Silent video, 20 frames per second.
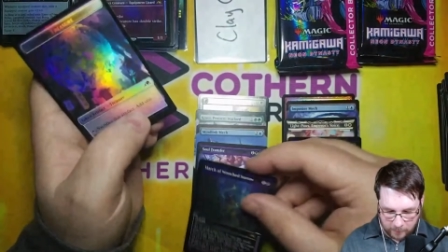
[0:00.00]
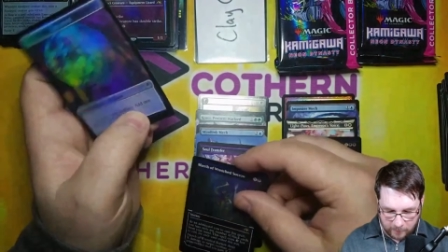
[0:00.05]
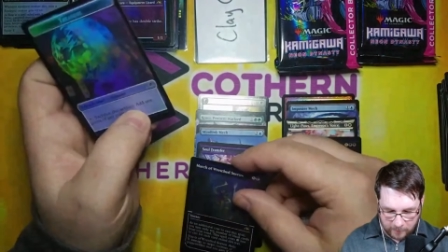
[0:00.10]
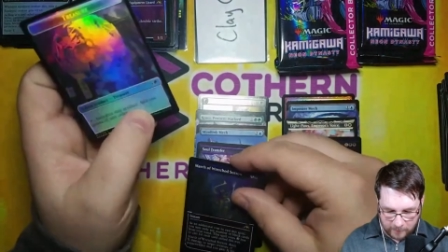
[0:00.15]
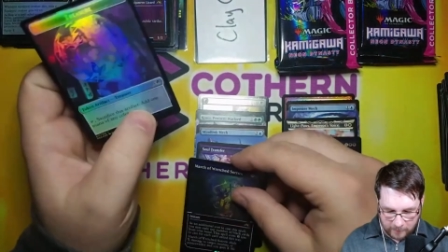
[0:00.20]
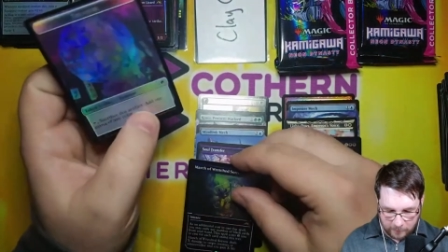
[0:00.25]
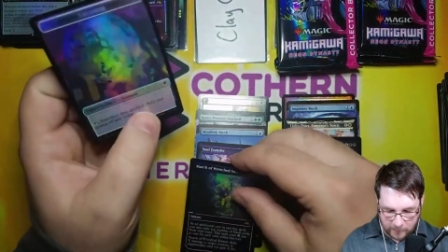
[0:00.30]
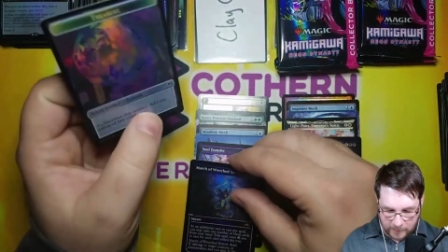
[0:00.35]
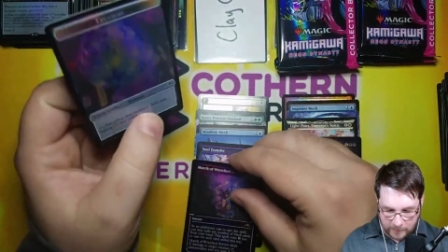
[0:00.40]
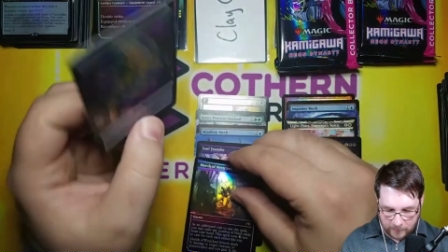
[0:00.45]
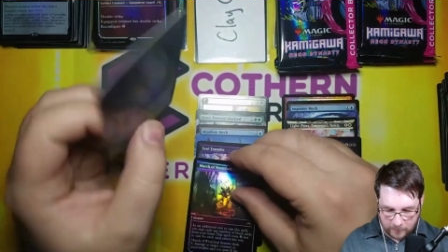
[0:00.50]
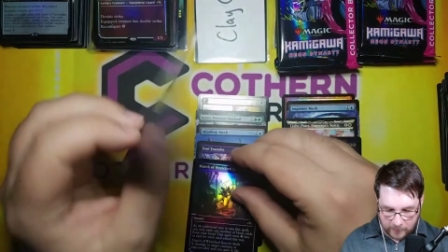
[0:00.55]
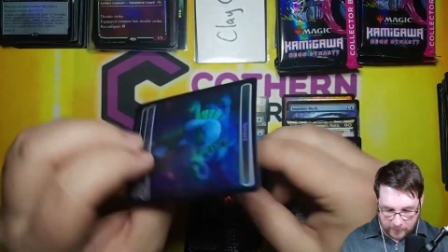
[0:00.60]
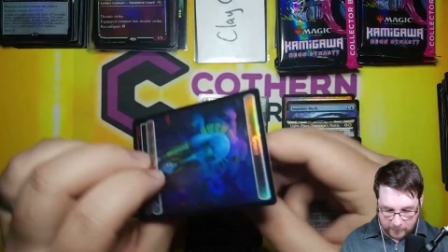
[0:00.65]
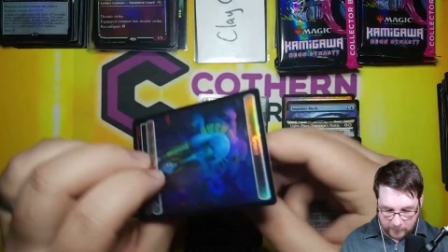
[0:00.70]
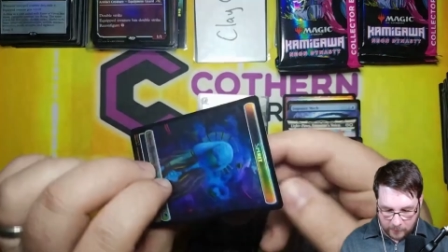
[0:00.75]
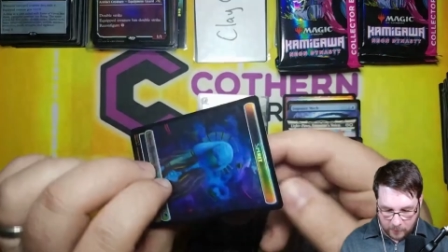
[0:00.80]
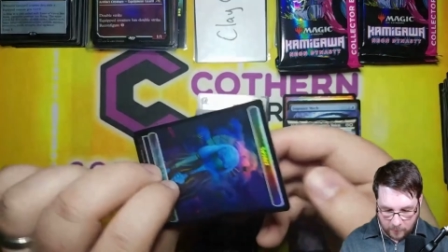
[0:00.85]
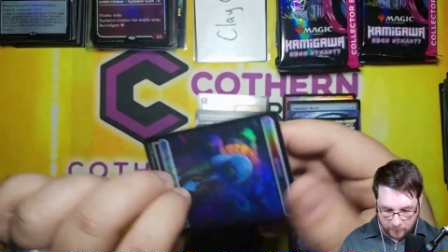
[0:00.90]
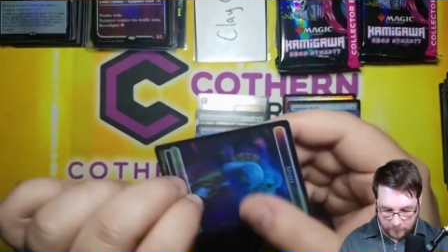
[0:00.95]
Seems like
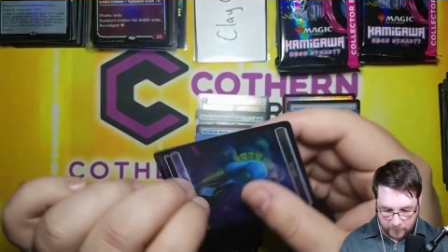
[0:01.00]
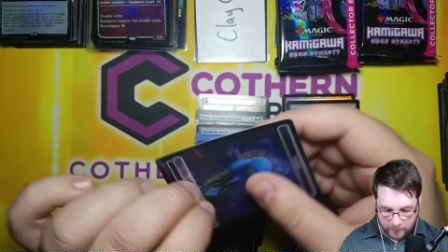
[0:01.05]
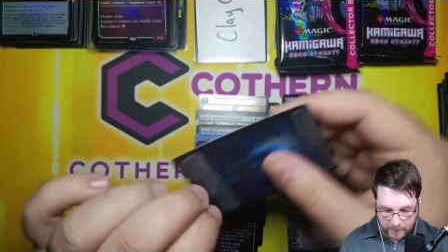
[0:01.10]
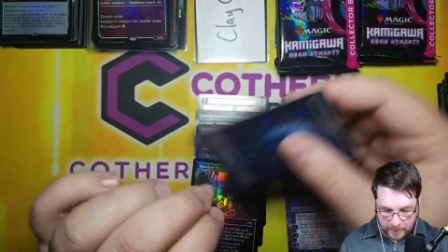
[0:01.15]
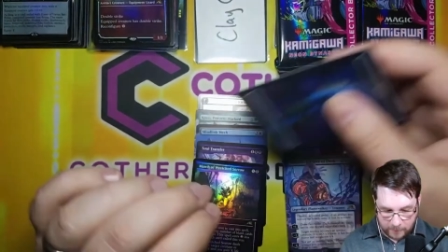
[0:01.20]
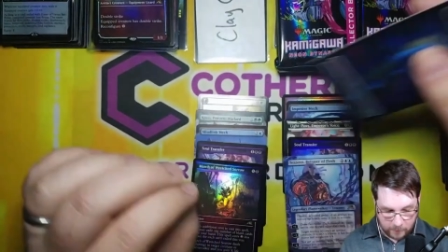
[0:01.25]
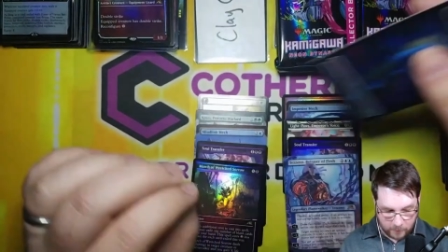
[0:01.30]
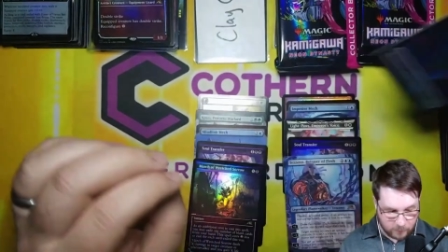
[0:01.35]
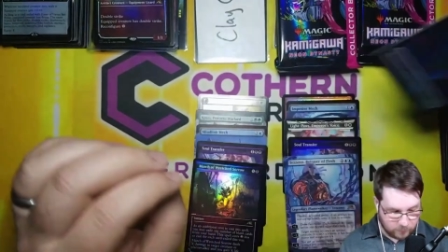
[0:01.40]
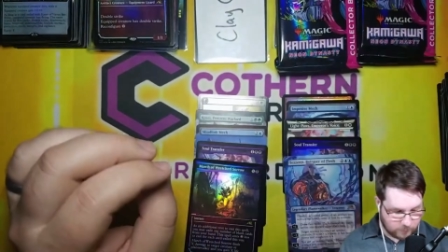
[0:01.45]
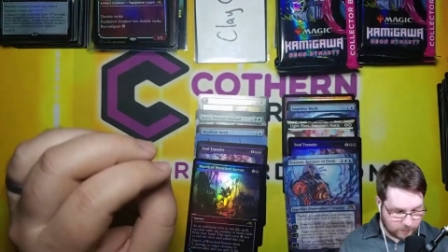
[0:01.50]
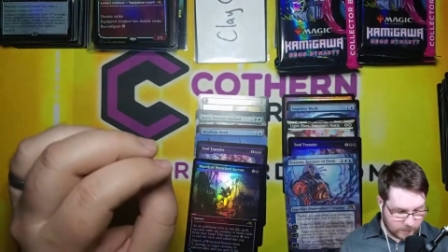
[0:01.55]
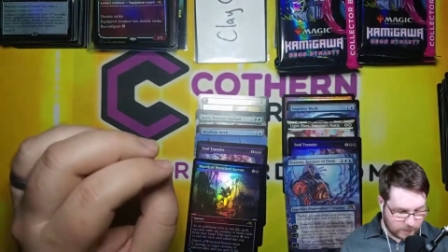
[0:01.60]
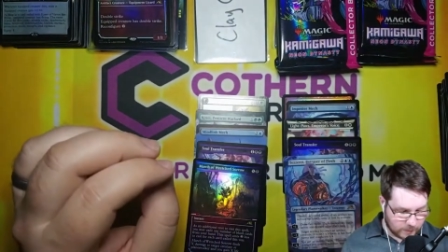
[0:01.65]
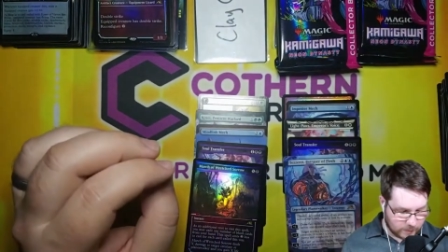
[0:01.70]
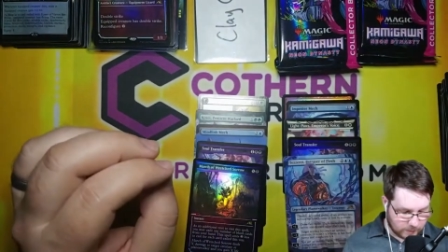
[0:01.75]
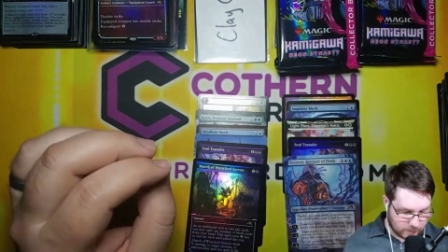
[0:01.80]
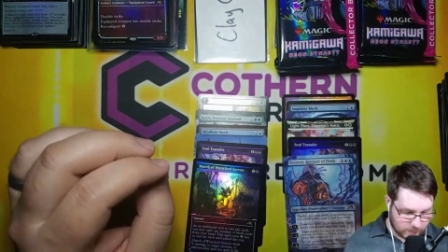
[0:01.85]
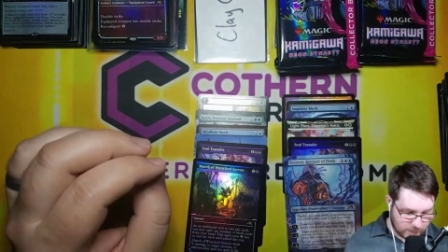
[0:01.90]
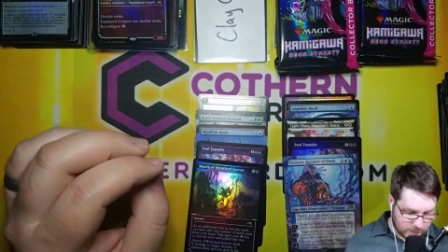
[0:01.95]
Clay's going for that low
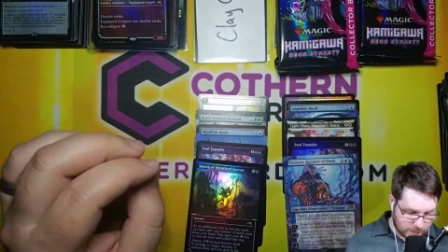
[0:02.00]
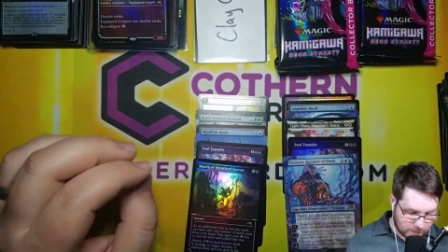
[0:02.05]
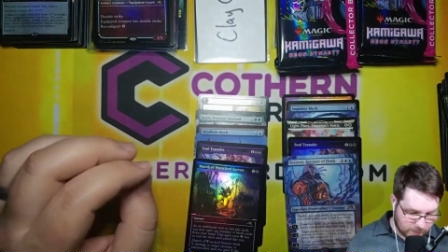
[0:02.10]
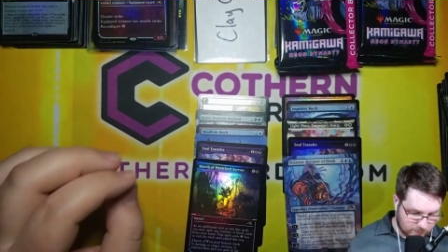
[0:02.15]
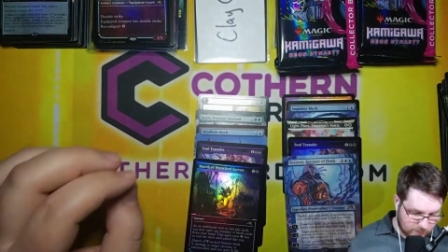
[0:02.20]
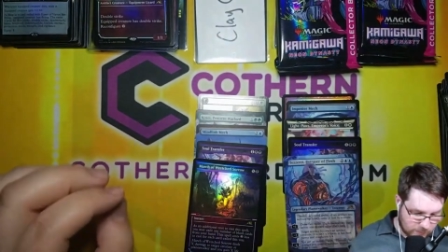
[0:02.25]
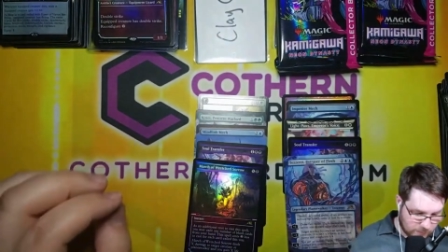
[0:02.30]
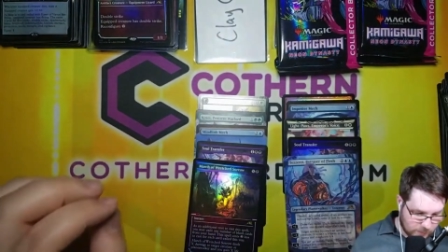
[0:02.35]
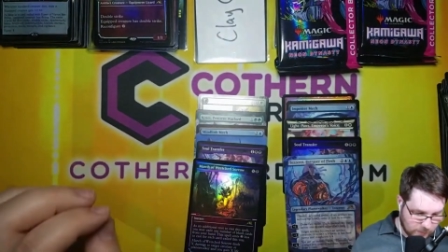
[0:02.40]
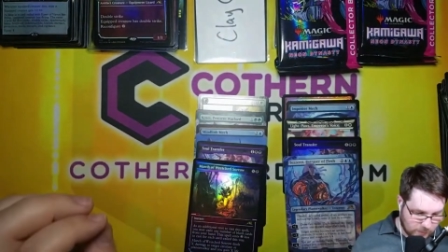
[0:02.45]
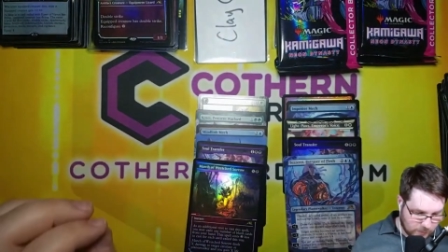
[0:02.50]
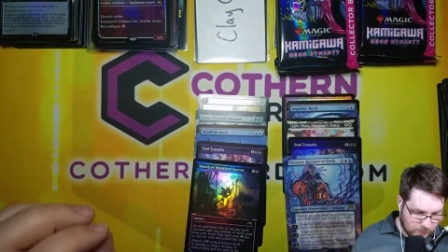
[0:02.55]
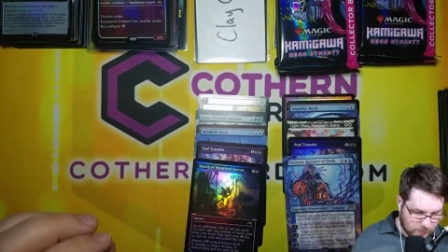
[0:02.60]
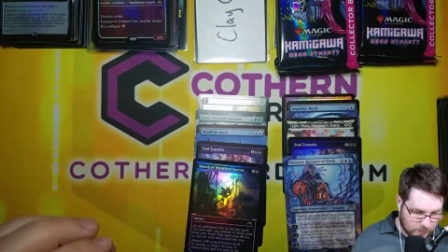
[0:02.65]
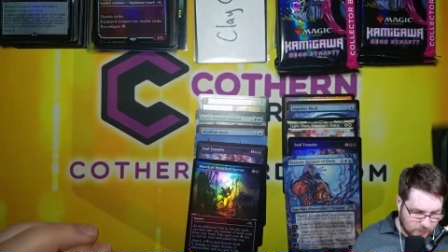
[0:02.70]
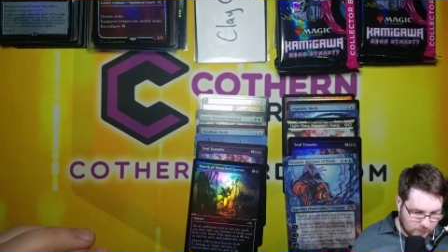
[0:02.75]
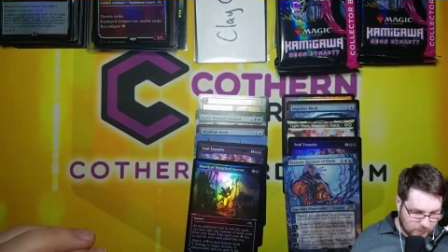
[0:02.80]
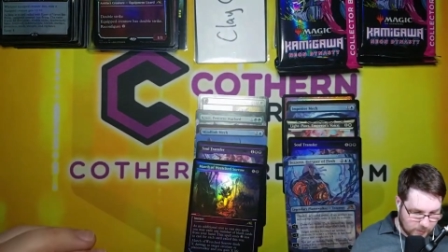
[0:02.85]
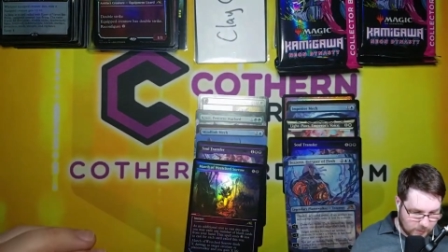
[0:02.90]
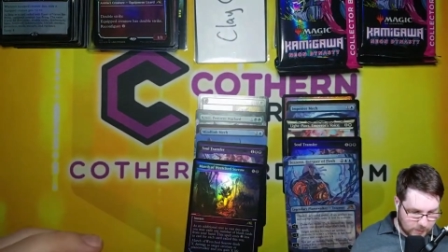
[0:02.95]
spot here, guys.
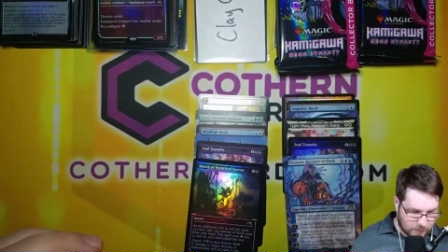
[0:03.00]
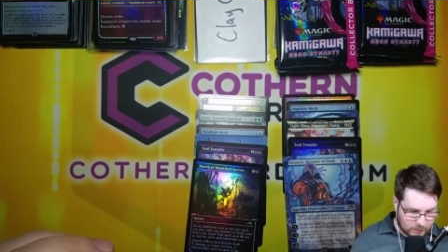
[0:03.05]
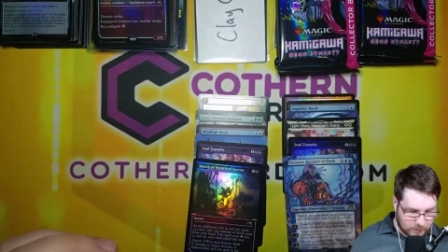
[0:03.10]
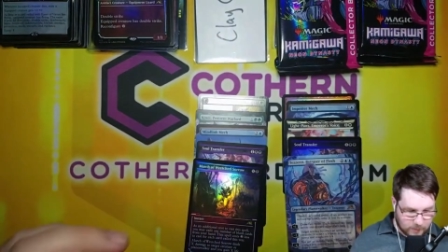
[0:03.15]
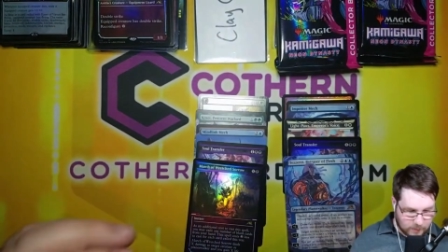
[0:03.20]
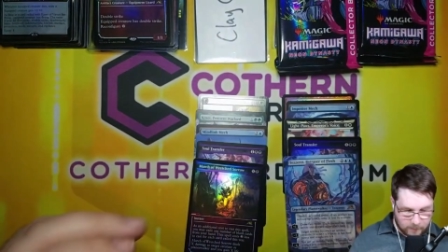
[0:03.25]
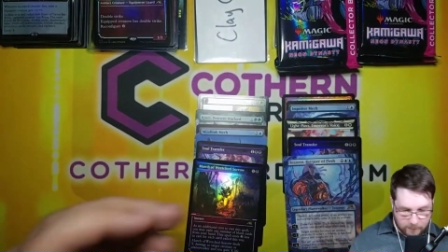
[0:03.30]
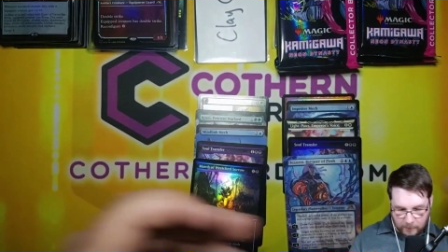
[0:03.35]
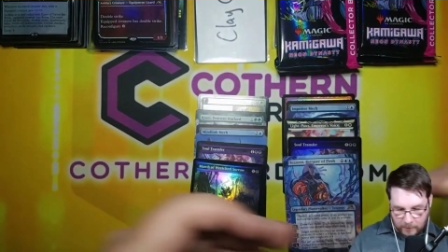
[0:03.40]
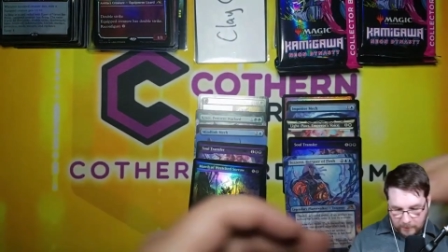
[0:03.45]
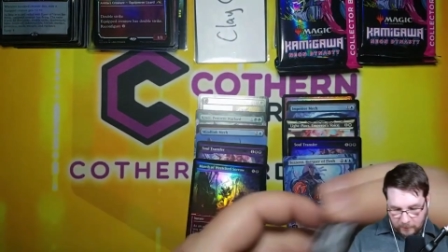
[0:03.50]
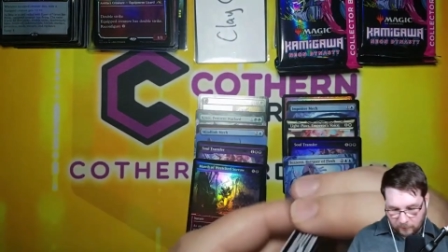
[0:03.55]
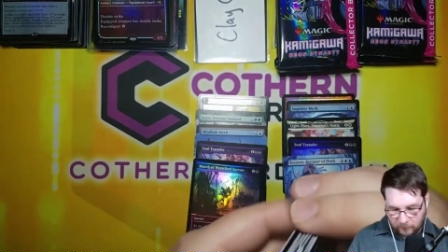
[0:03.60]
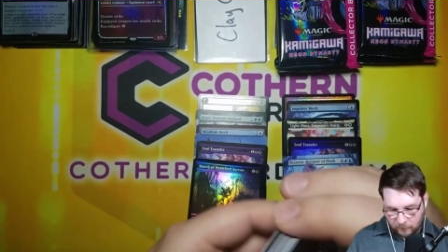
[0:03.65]
Um, let's